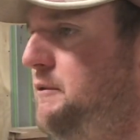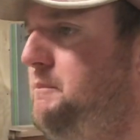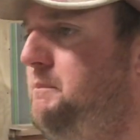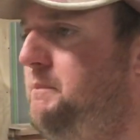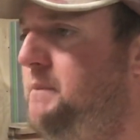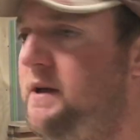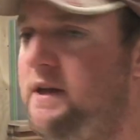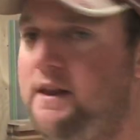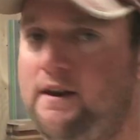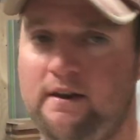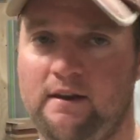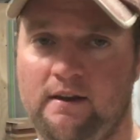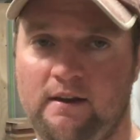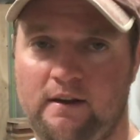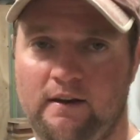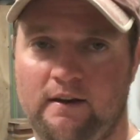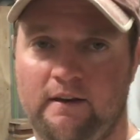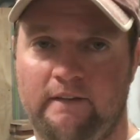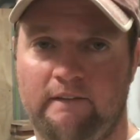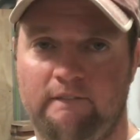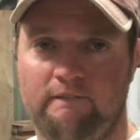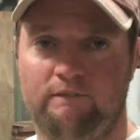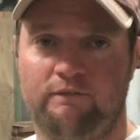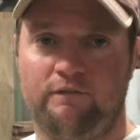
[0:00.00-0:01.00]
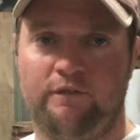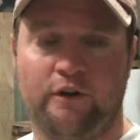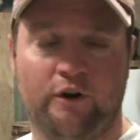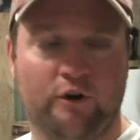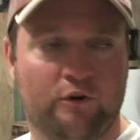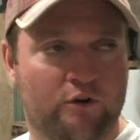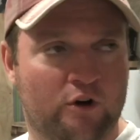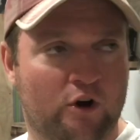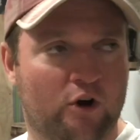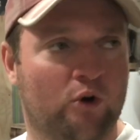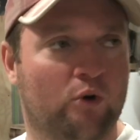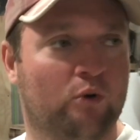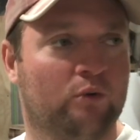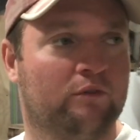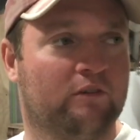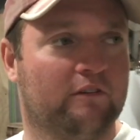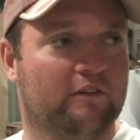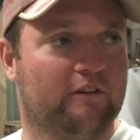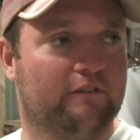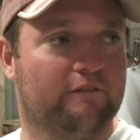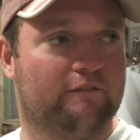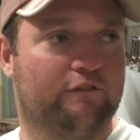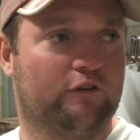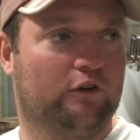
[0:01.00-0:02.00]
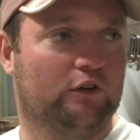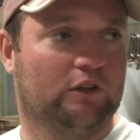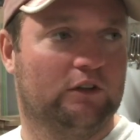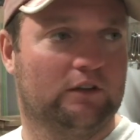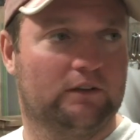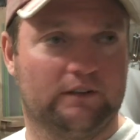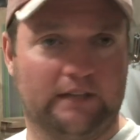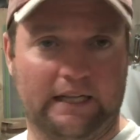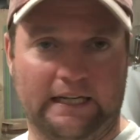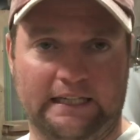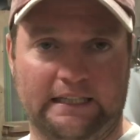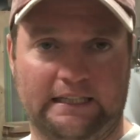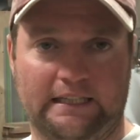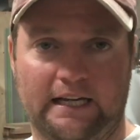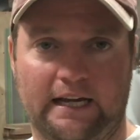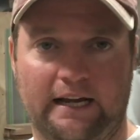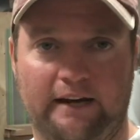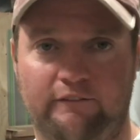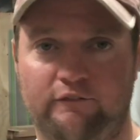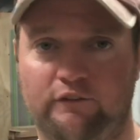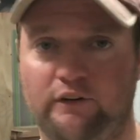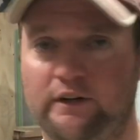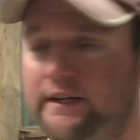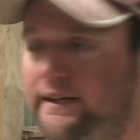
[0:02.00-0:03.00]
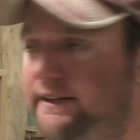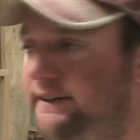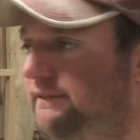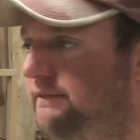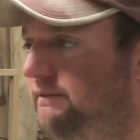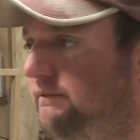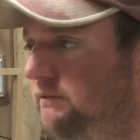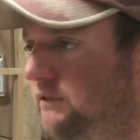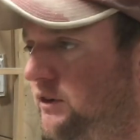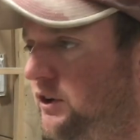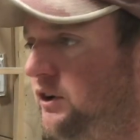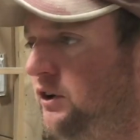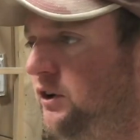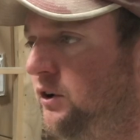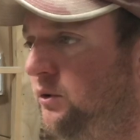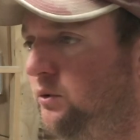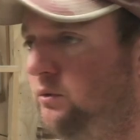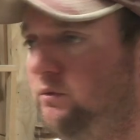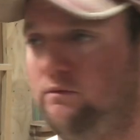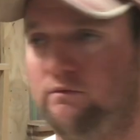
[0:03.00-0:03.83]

but they're known for, like, every, you know,